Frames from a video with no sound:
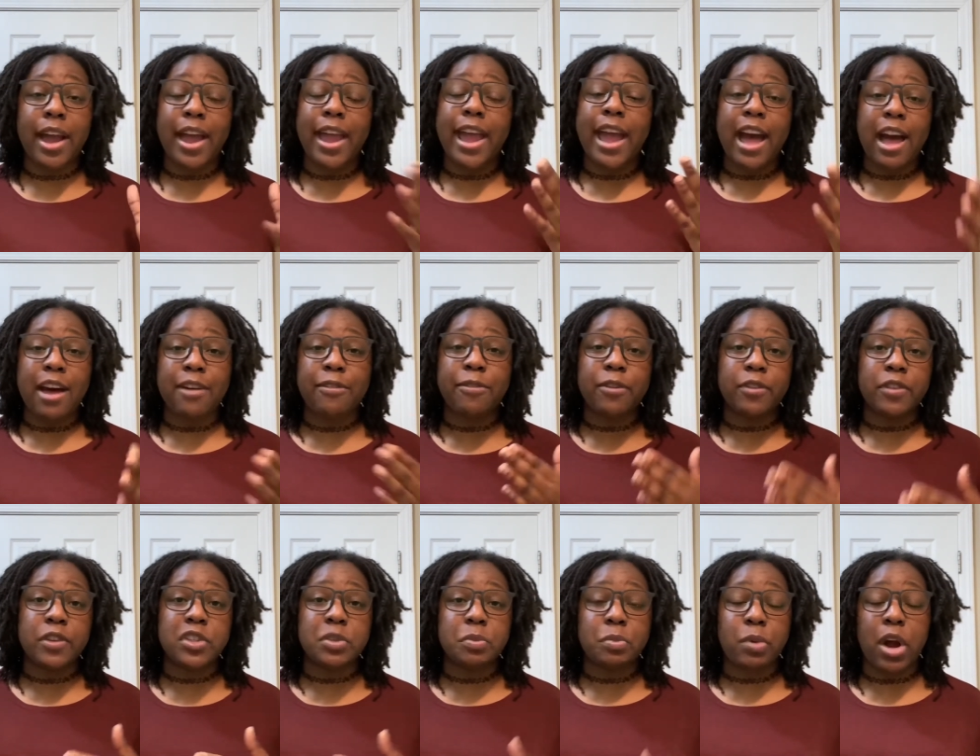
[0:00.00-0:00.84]
I have for
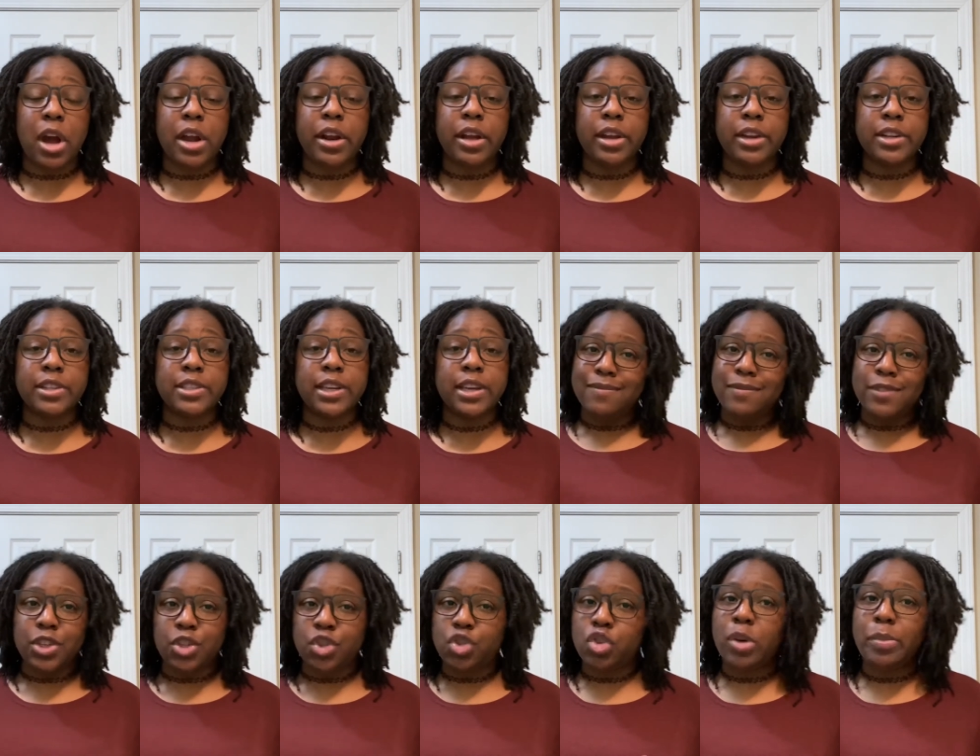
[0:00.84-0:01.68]
this product,
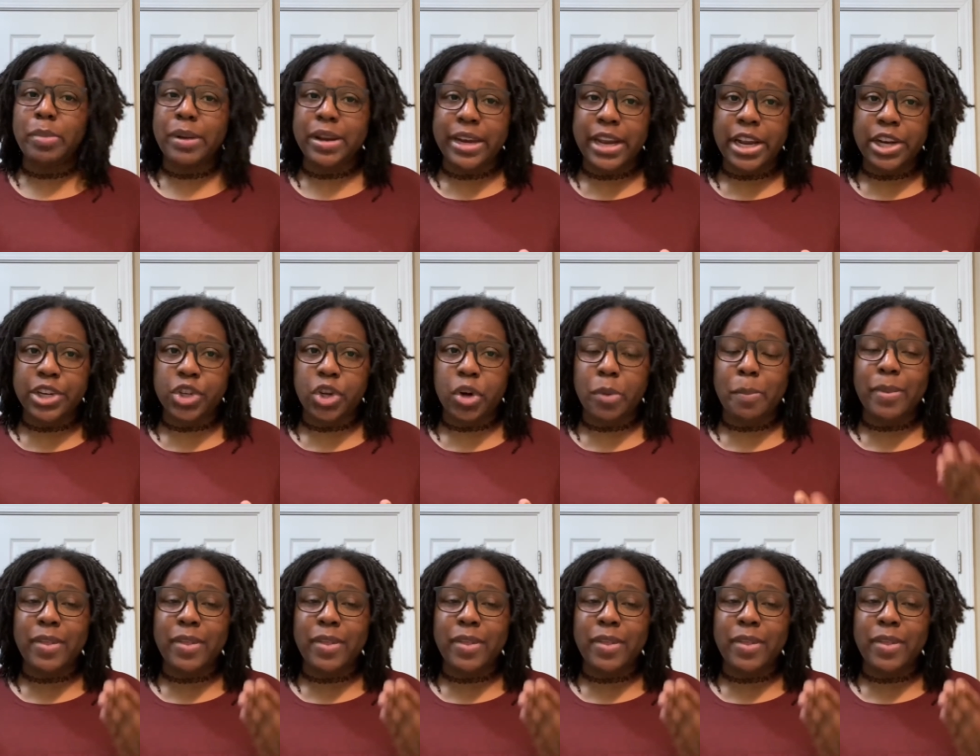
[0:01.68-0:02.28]
the stripping nature.